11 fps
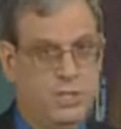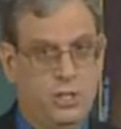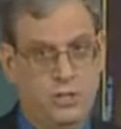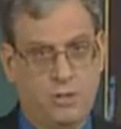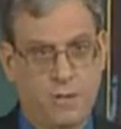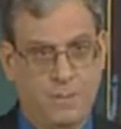in
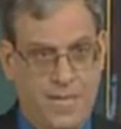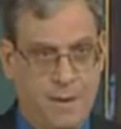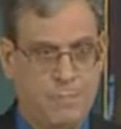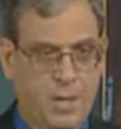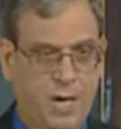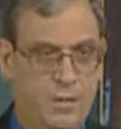the Islamic
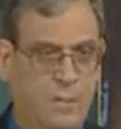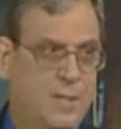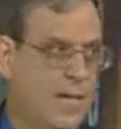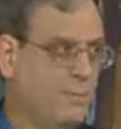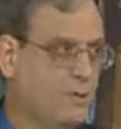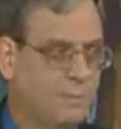Empire. They
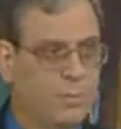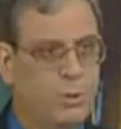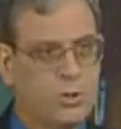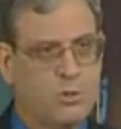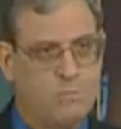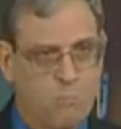became some of the
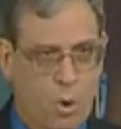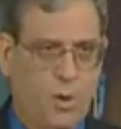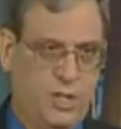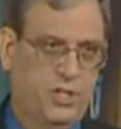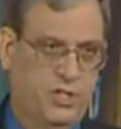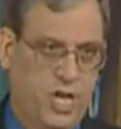most
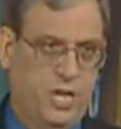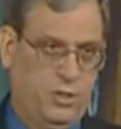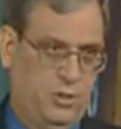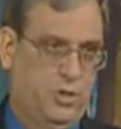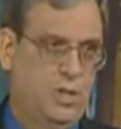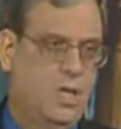important
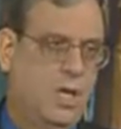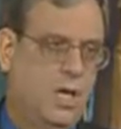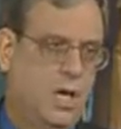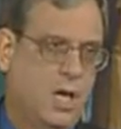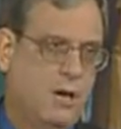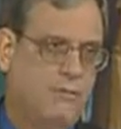centers
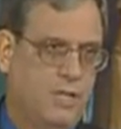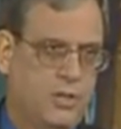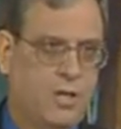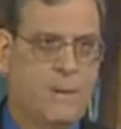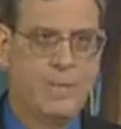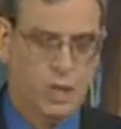of
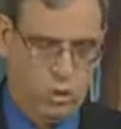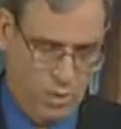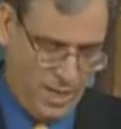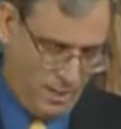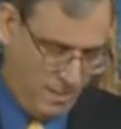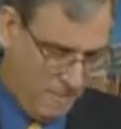Islamic trade.